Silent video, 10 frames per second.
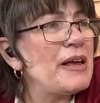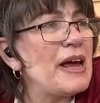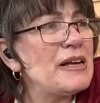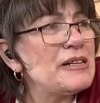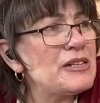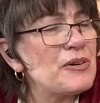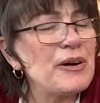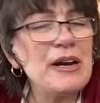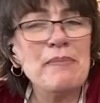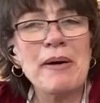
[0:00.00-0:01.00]
guests or
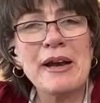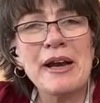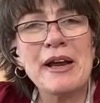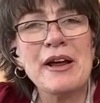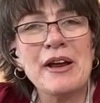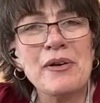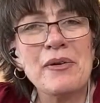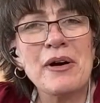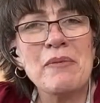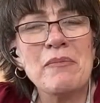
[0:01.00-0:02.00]
anybody,
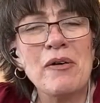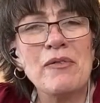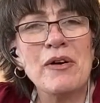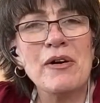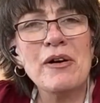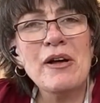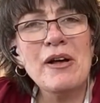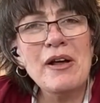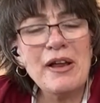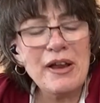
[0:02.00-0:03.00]
come over,
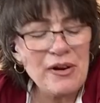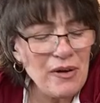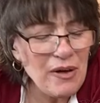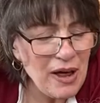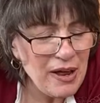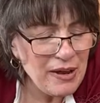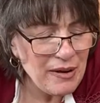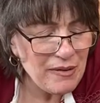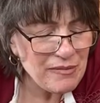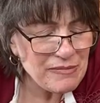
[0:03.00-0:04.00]
I
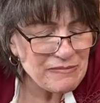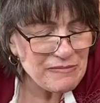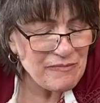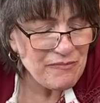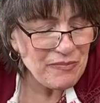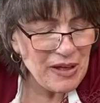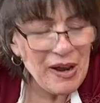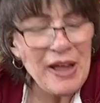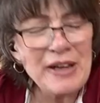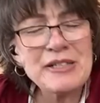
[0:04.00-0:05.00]

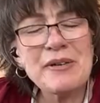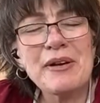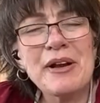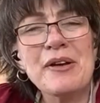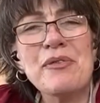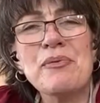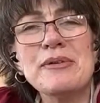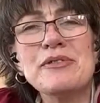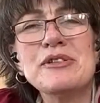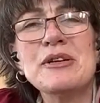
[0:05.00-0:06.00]
like to,
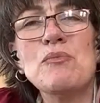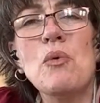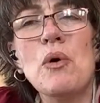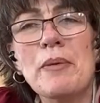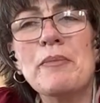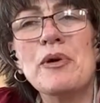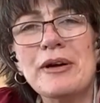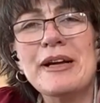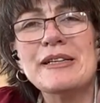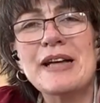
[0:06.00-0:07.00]
throw some warm
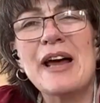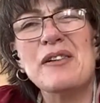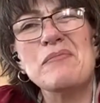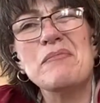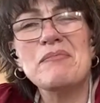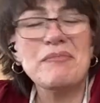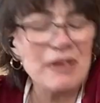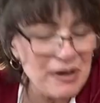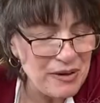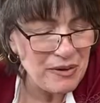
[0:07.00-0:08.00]
cookies at them,
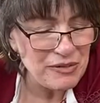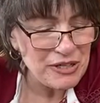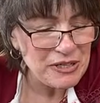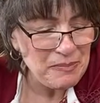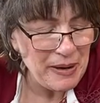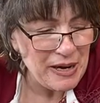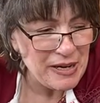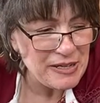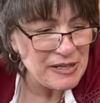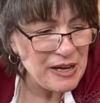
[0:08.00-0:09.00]
just
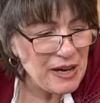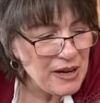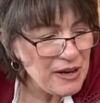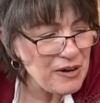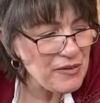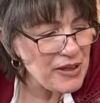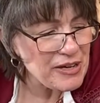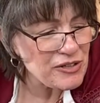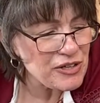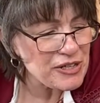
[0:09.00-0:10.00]
because,
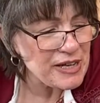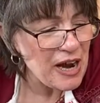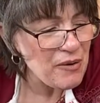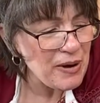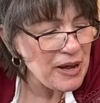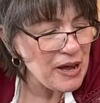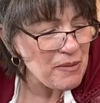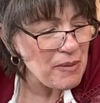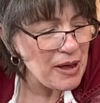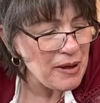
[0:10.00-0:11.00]
that's just how I
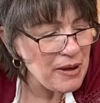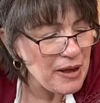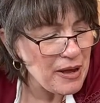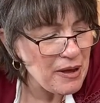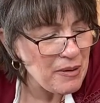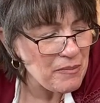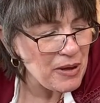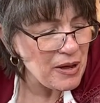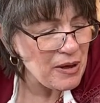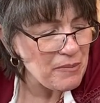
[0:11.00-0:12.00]
am. I am
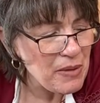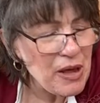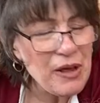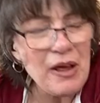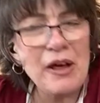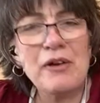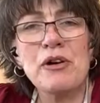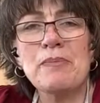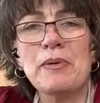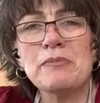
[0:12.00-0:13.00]
a
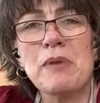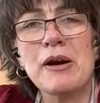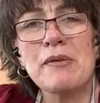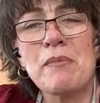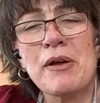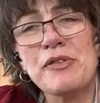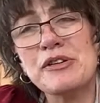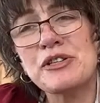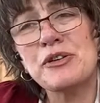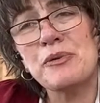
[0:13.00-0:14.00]
crippled Martha
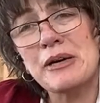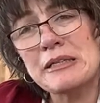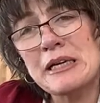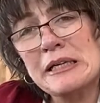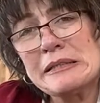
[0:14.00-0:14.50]
Stewart.